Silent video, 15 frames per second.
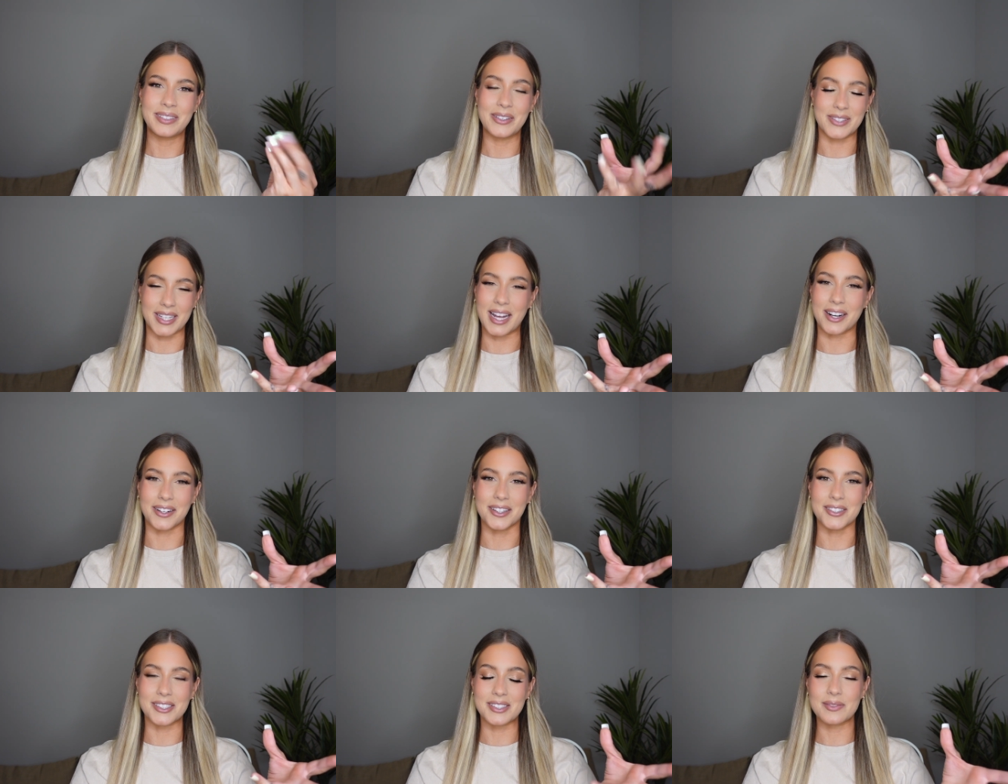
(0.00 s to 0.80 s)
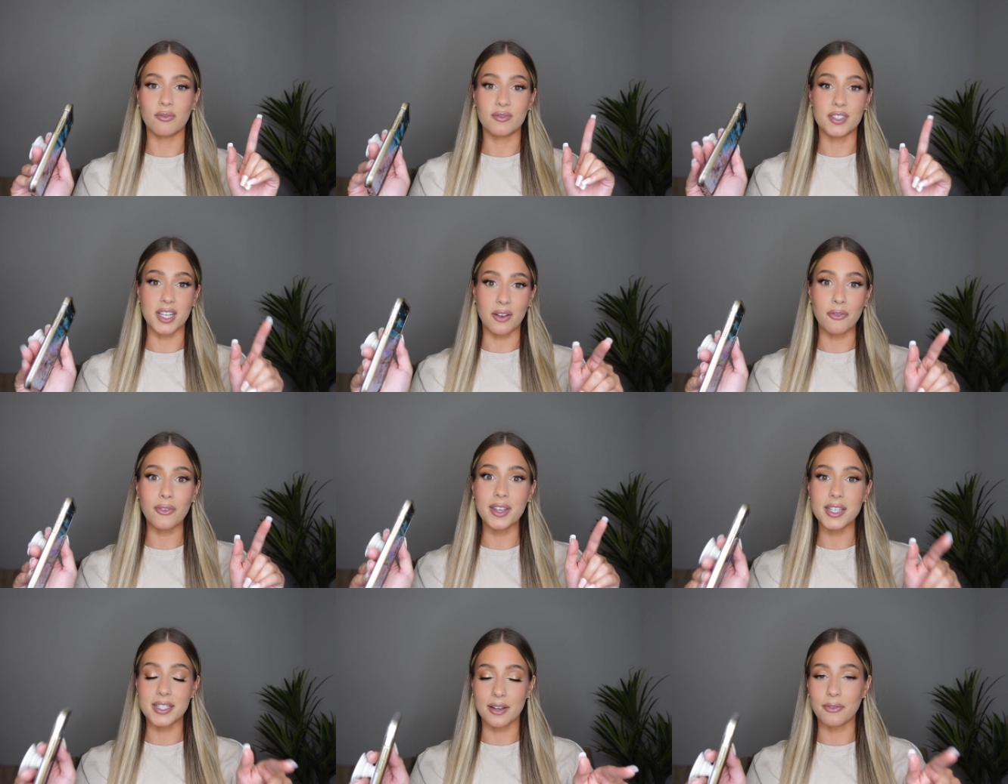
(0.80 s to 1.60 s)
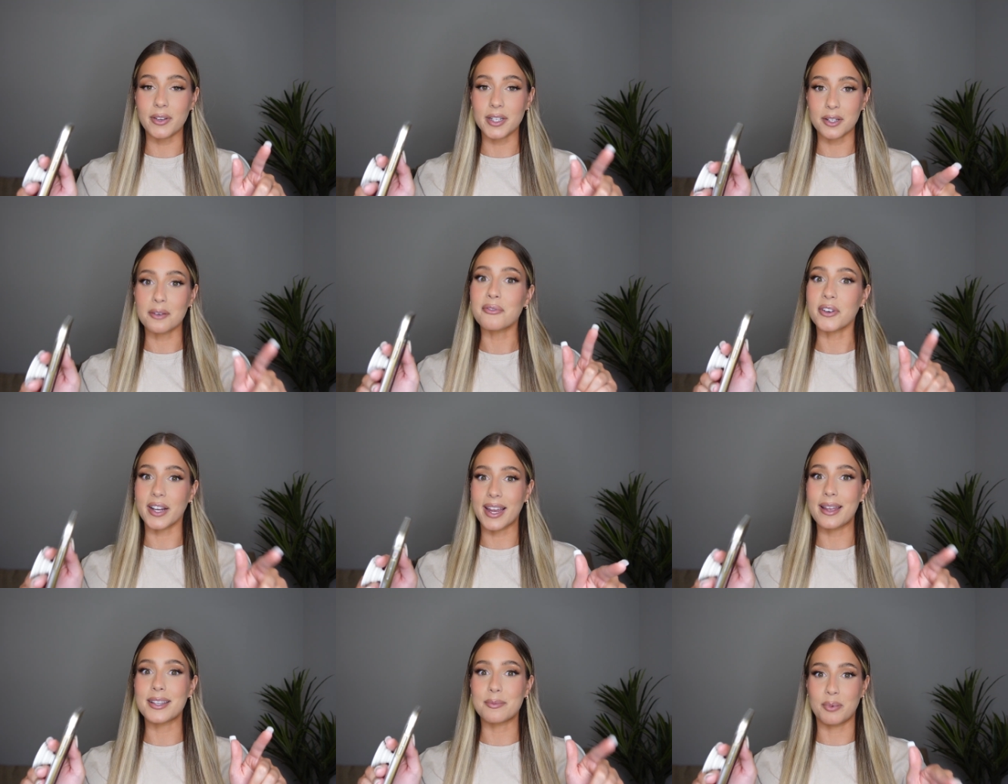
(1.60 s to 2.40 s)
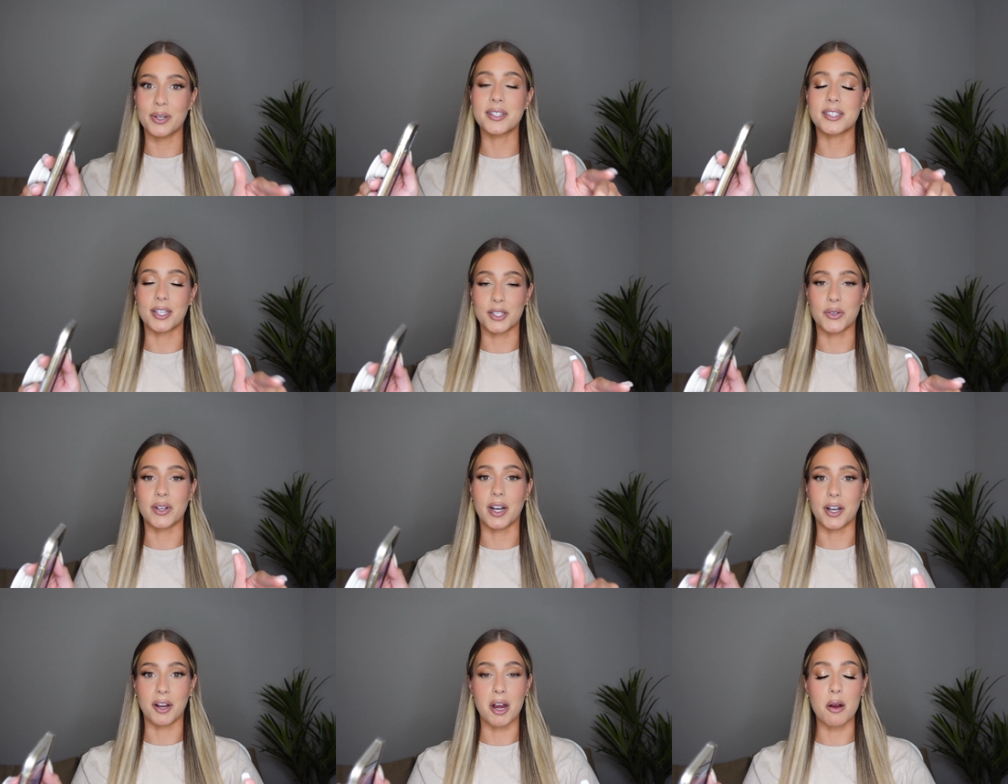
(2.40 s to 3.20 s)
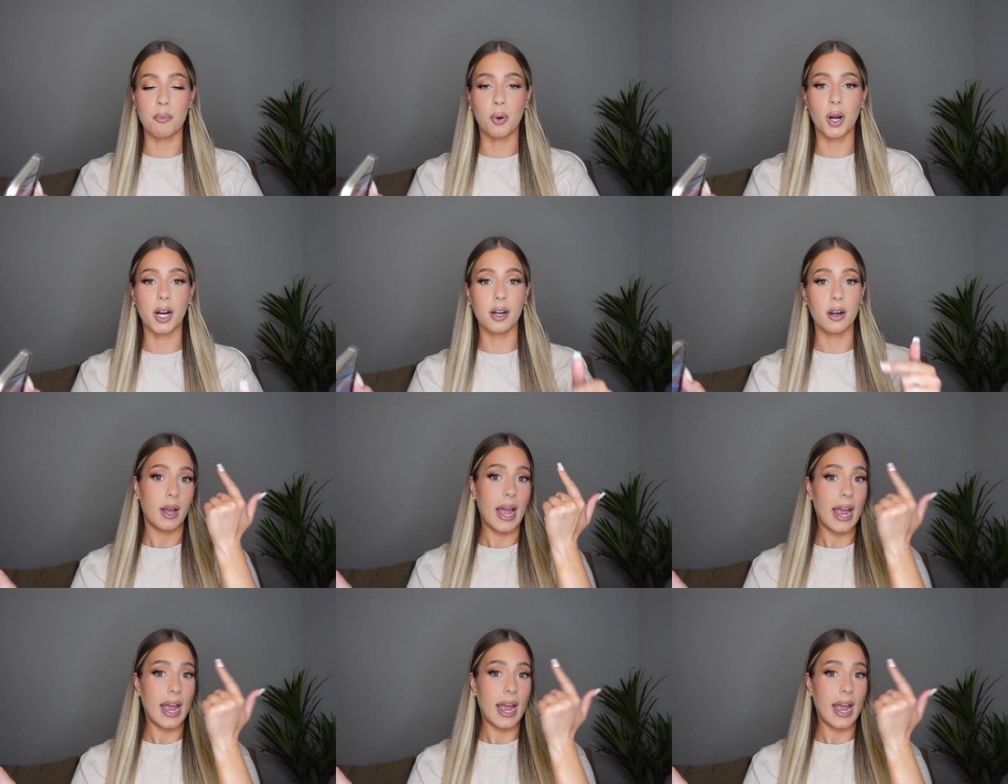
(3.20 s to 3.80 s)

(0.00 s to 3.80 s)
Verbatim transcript: was kind of gross. Definitely, definitely don't forget to put sunscreen on your hair part,